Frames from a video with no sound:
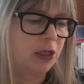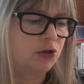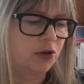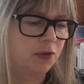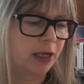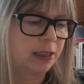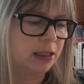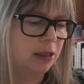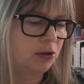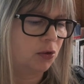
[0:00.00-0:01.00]
History of
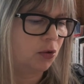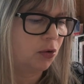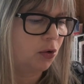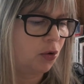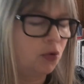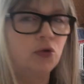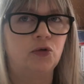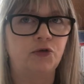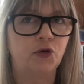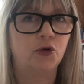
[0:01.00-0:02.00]
Candide, or
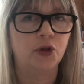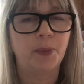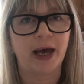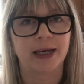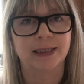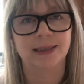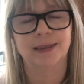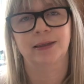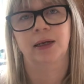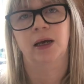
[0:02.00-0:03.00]
All for the
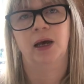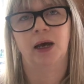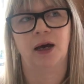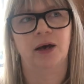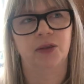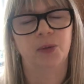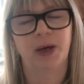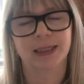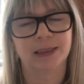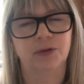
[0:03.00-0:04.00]
best
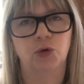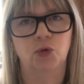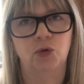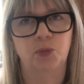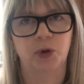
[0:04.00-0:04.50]
of all